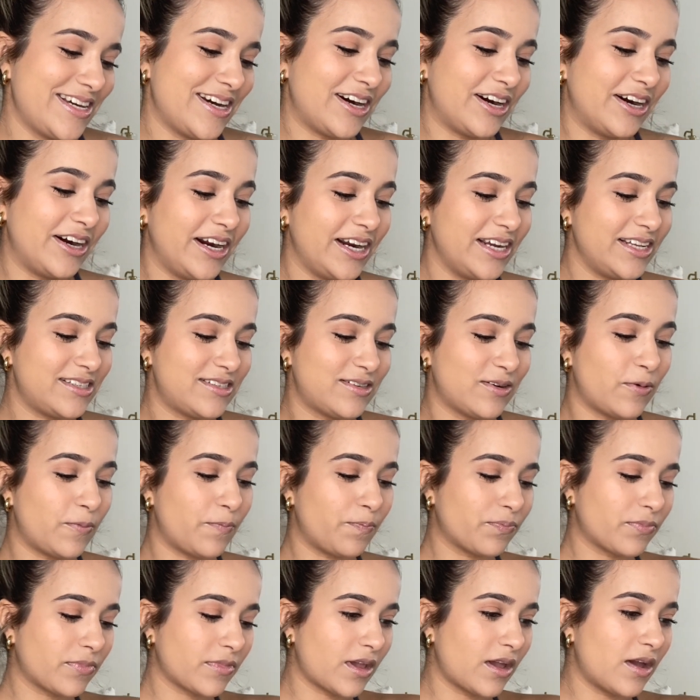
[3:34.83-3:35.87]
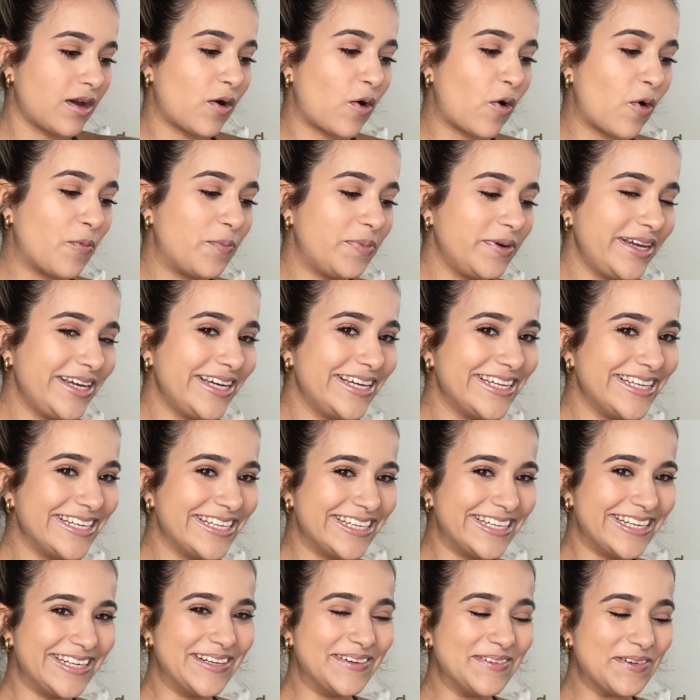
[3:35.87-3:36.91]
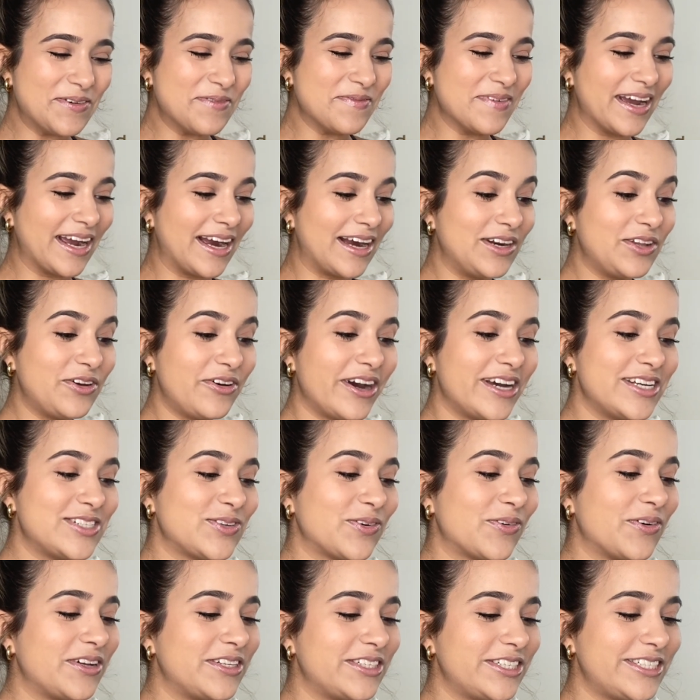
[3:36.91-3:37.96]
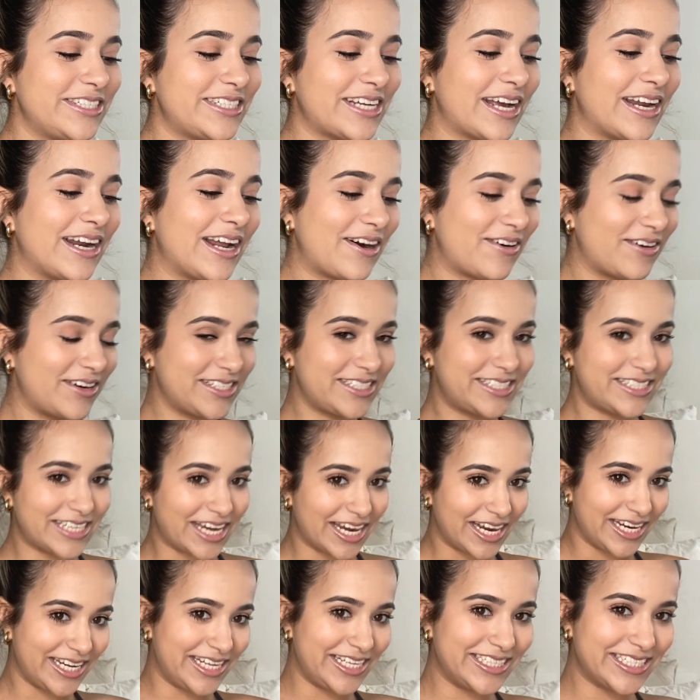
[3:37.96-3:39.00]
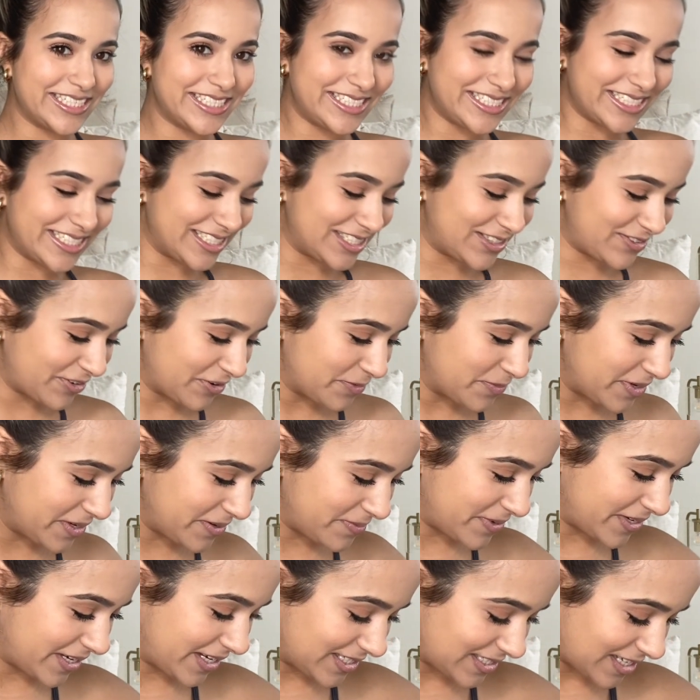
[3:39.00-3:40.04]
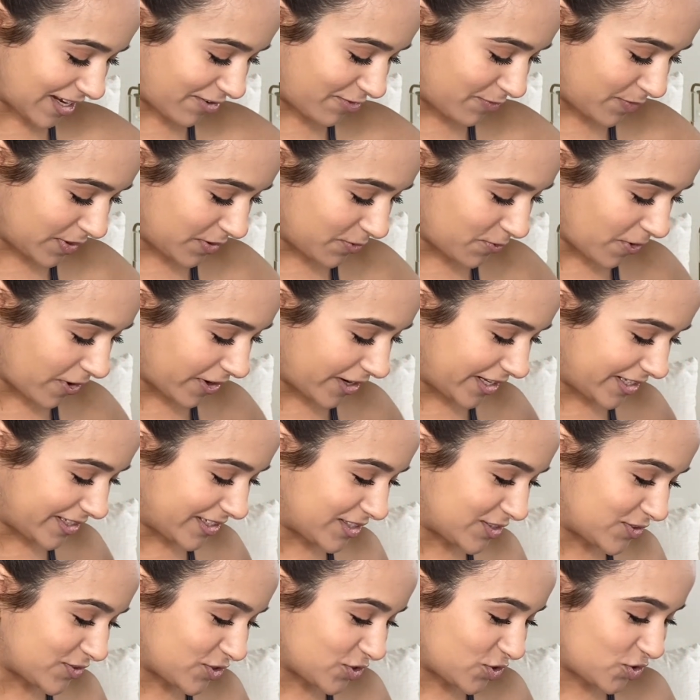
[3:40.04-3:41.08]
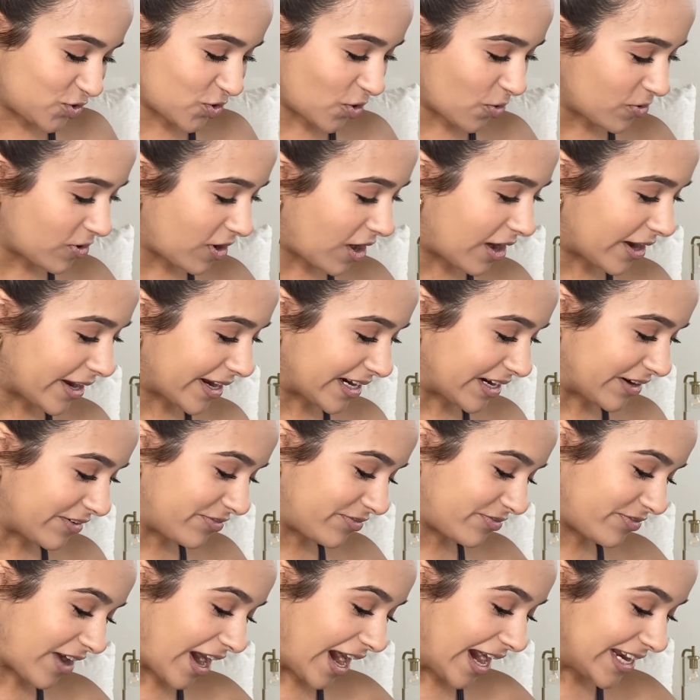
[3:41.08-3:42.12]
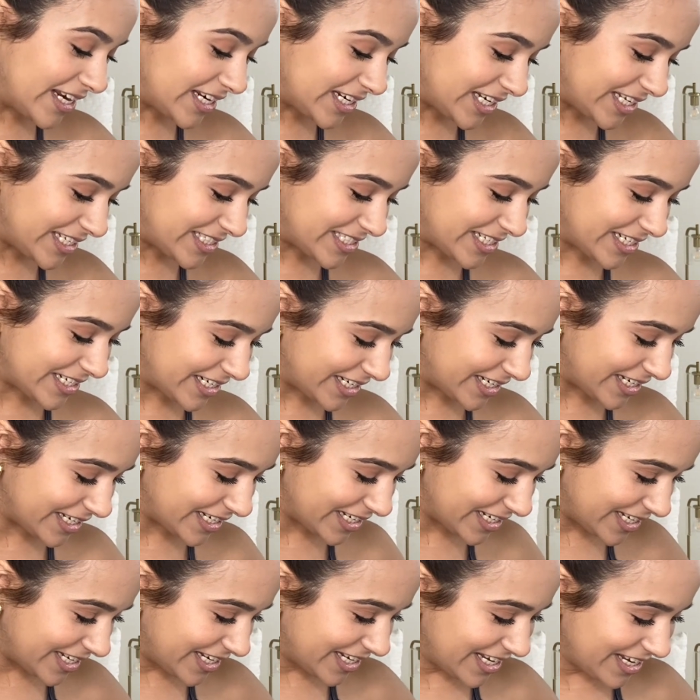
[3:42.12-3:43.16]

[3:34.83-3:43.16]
All right, so opening it up. Oh my god, you guys don't understand how exciting this is for me because I've been wanting this for so long, and I finally did it.